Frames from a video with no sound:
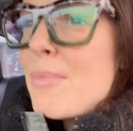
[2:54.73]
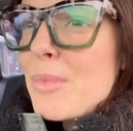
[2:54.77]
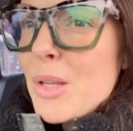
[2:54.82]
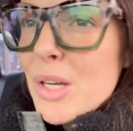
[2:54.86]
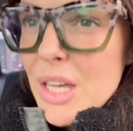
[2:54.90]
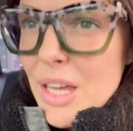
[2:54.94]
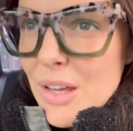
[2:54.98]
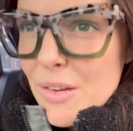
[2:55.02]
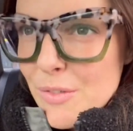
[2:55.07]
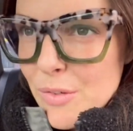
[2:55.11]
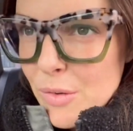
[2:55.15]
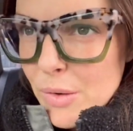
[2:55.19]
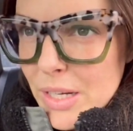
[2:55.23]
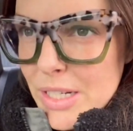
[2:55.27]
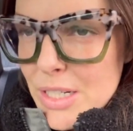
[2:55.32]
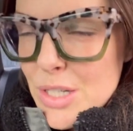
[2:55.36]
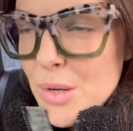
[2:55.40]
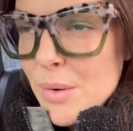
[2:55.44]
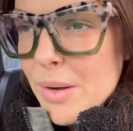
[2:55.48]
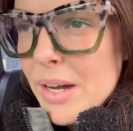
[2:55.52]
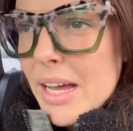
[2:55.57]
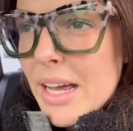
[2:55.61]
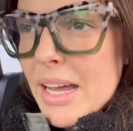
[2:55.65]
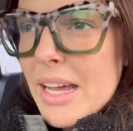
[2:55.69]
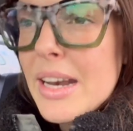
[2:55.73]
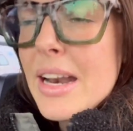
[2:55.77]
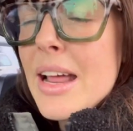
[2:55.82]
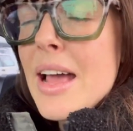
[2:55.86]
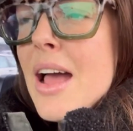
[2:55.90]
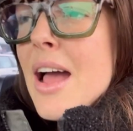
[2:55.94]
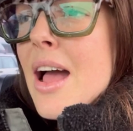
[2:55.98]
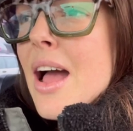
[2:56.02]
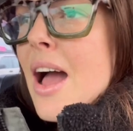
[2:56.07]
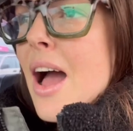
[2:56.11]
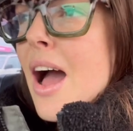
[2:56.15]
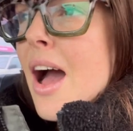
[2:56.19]
looking forward to it.
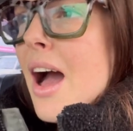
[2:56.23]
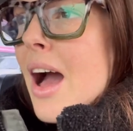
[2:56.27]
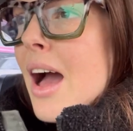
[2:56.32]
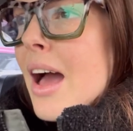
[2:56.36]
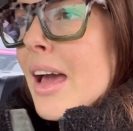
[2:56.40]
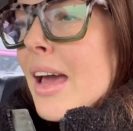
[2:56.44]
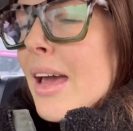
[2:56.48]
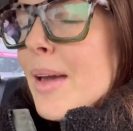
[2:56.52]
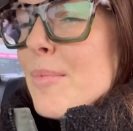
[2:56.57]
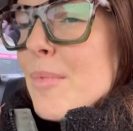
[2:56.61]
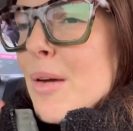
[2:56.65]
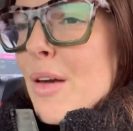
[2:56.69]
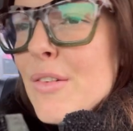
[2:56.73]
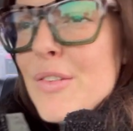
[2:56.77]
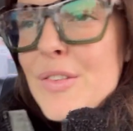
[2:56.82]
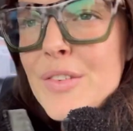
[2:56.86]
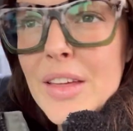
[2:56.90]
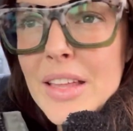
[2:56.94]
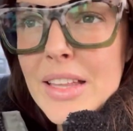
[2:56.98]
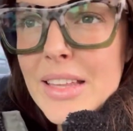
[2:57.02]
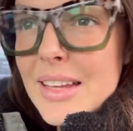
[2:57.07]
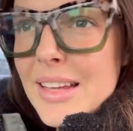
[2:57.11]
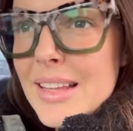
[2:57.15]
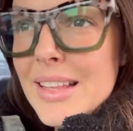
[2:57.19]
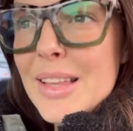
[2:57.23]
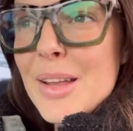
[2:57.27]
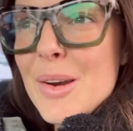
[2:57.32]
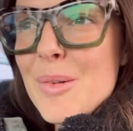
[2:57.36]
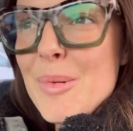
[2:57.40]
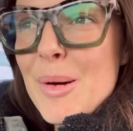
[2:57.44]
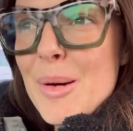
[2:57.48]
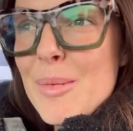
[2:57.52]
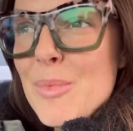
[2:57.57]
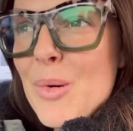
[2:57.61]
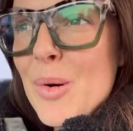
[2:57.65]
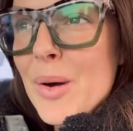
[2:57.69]
I'm feeling a little
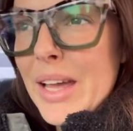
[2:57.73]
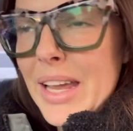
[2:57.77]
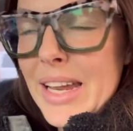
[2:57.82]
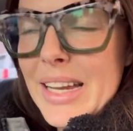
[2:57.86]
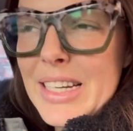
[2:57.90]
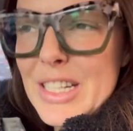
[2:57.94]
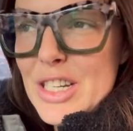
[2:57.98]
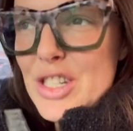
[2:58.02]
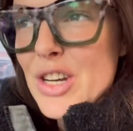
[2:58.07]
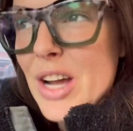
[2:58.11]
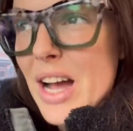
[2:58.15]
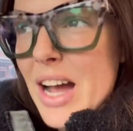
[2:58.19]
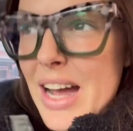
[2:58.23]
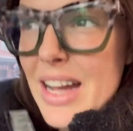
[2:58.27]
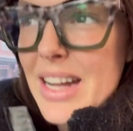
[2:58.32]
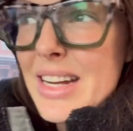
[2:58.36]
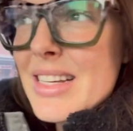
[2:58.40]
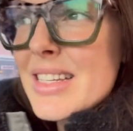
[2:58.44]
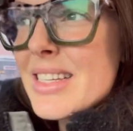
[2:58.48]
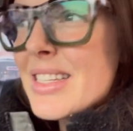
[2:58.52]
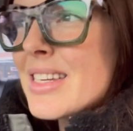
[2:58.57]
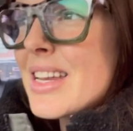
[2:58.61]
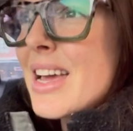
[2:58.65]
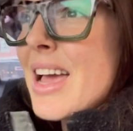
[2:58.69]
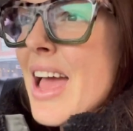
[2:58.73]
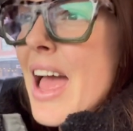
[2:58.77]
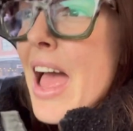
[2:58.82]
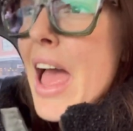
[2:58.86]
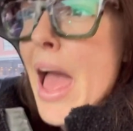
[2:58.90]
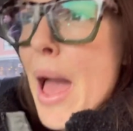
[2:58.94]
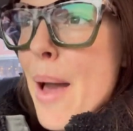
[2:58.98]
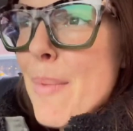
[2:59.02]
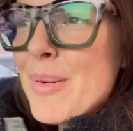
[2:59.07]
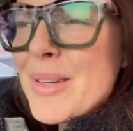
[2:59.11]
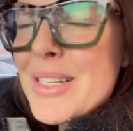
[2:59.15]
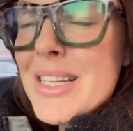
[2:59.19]
bit more energized.
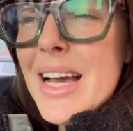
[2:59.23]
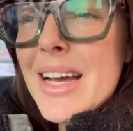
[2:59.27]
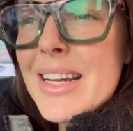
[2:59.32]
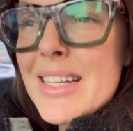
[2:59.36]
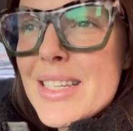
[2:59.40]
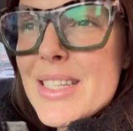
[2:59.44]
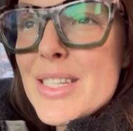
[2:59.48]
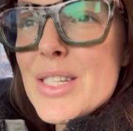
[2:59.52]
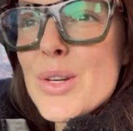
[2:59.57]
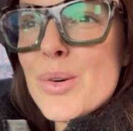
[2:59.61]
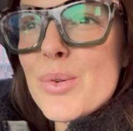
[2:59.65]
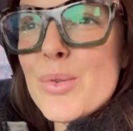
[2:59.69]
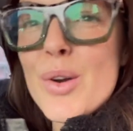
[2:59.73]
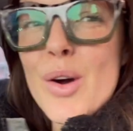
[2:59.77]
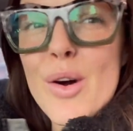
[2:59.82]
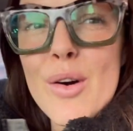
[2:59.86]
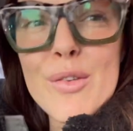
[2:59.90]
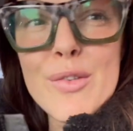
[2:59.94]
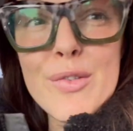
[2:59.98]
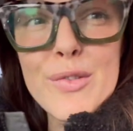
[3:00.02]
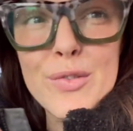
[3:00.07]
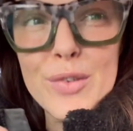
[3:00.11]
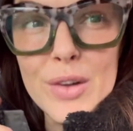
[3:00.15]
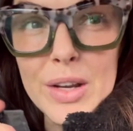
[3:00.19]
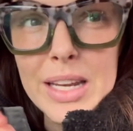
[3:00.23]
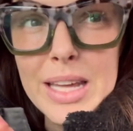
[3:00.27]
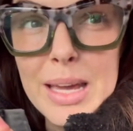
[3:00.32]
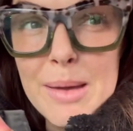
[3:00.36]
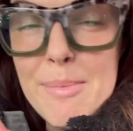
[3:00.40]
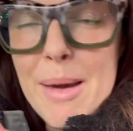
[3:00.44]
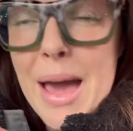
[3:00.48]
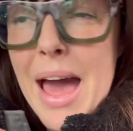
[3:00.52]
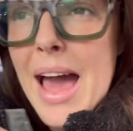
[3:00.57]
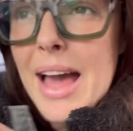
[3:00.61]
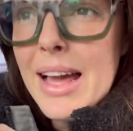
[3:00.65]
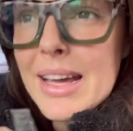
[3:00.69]
Appetite's still not fully
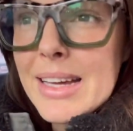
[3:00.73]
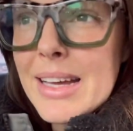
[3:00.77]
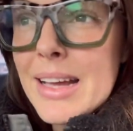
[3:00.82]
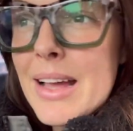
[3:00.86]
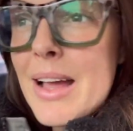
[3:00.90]
back,